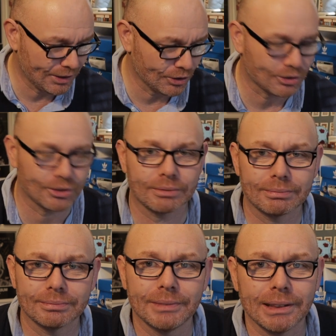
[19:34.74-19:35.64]
just,
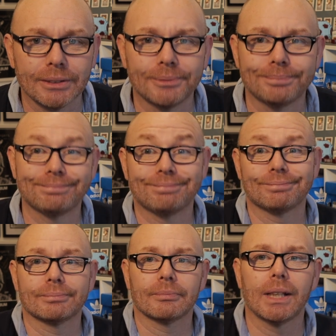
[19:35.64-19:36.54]
you know,
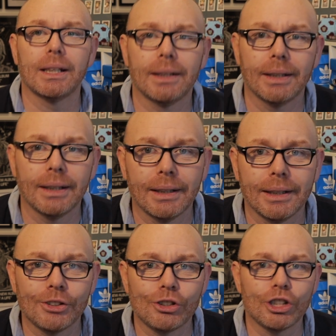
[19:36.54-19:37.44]

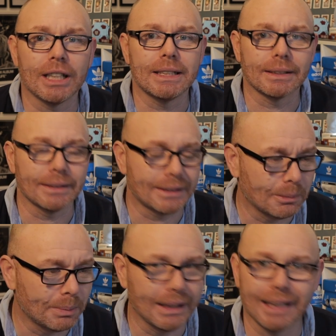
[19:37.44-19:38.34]
cheat a
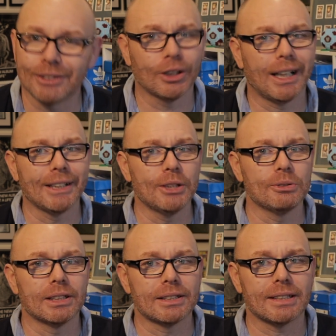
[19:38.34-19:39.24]
little bit. I don't like
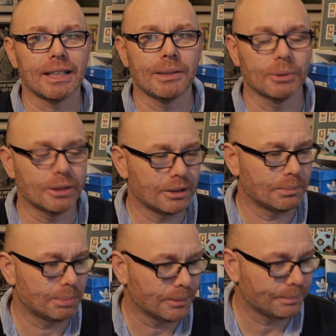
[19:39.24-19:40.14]
using the C word,
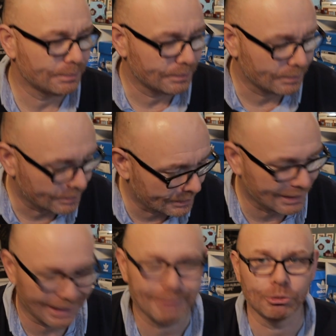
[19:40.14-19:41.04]
but
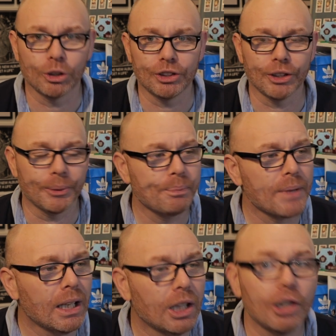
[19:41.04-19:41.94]
I'm going to do.
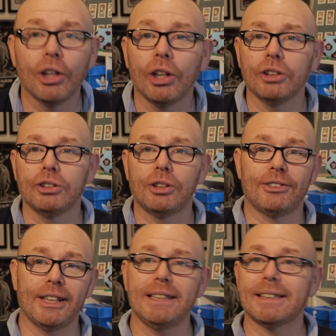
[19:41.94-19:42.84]
The
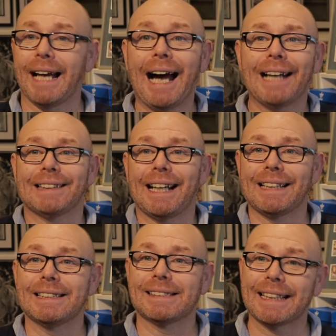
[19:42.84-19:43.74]
thing that I
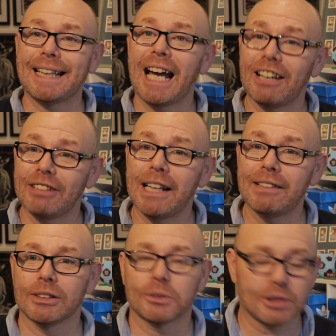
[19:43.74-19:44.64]
like is the car
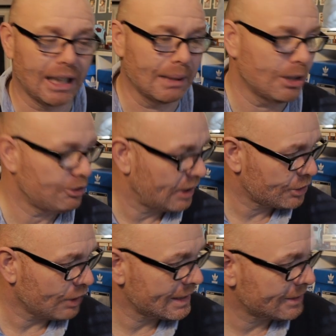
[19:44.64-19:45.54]
aerial type measure, and I
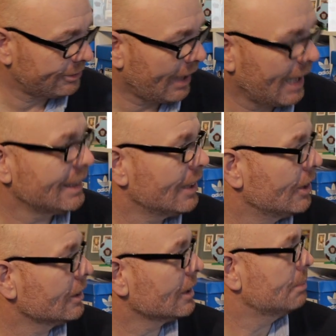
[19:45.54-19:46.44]
tried to find it
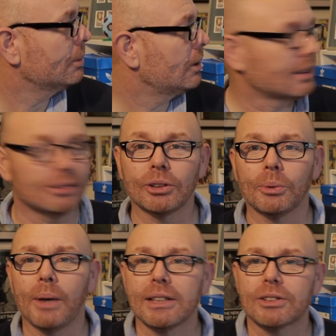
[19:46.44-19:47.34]
earlier, but I don't know
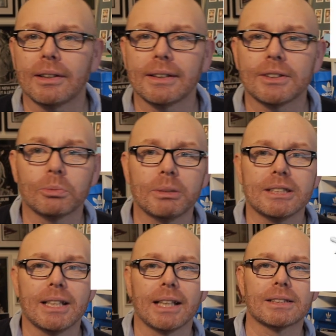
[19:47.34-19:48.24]
where it's going. I think somebody's
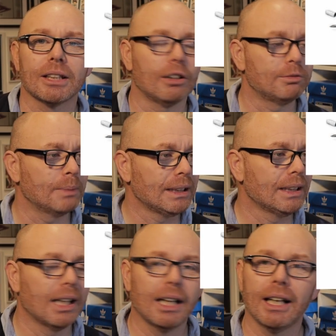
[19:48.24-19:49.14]
nicked it off me.
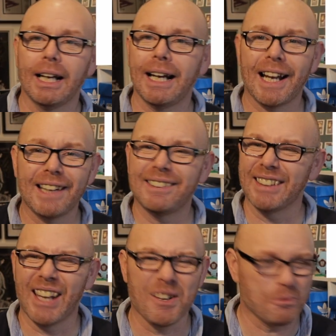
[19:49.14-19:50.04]
And I
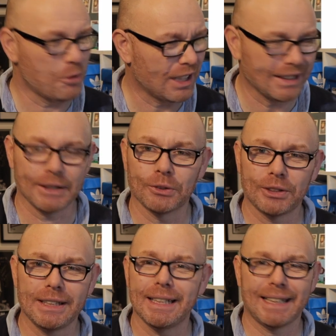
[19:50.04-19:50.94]
think they're really good.
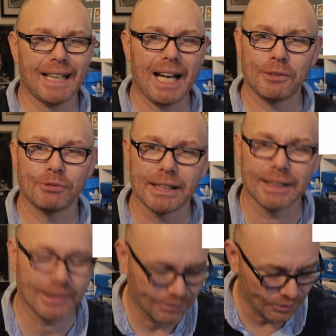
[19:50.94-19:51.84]
That you can't
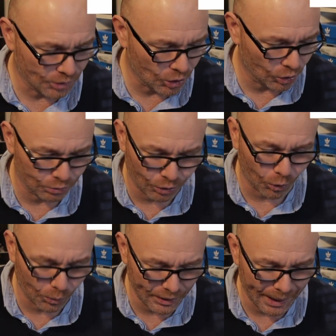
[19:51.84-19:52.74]
really go
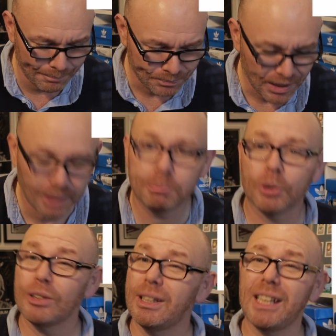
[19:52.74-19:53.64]
wrong with them.
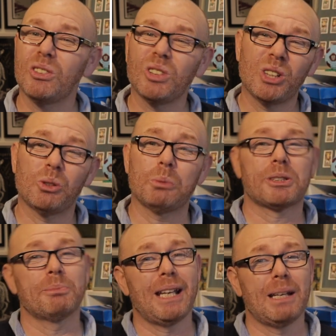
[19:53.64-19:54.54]
But they only go up
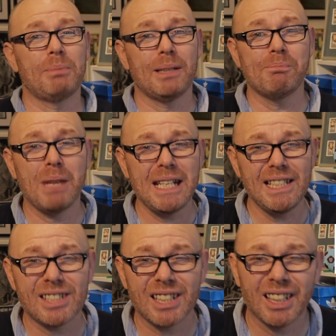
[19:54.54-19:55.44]
to maybe a
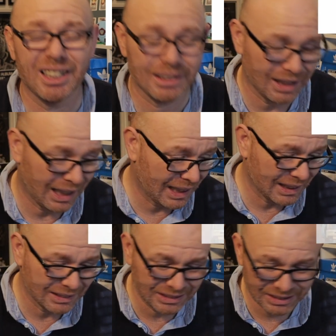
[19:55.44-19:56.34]
metre,
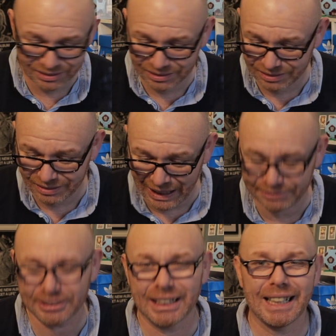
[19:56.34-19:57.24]
and
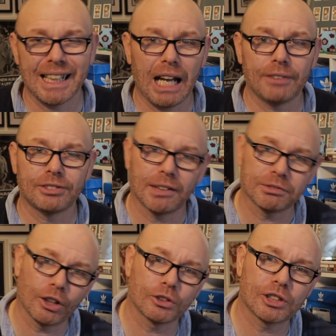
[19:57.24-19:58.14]
after that you have to have
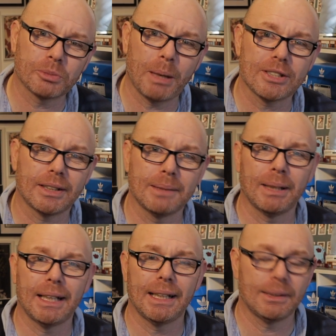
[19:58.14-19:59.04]
rods specially
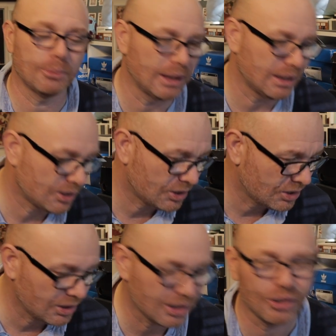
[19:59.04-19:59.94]
made,
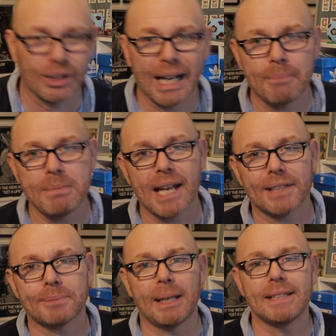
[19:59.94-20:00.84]
which, you know, can be
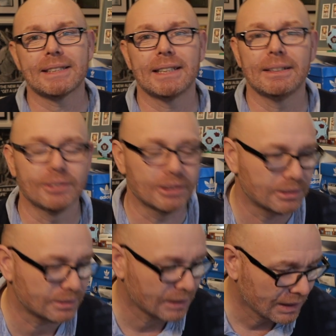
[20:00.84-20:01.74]
expensive,
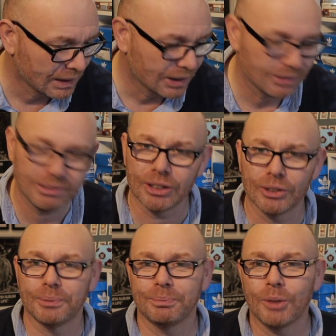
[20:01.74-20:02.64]
and, you
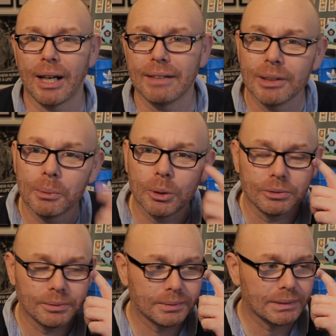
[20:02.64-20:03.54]
know, not
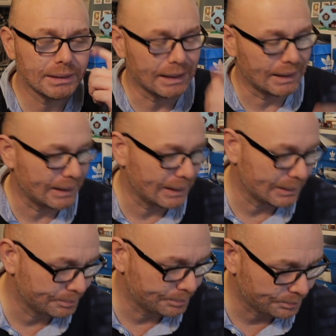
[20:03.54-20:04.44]
everyone
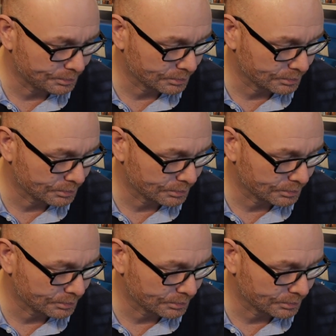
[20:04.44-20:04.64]
can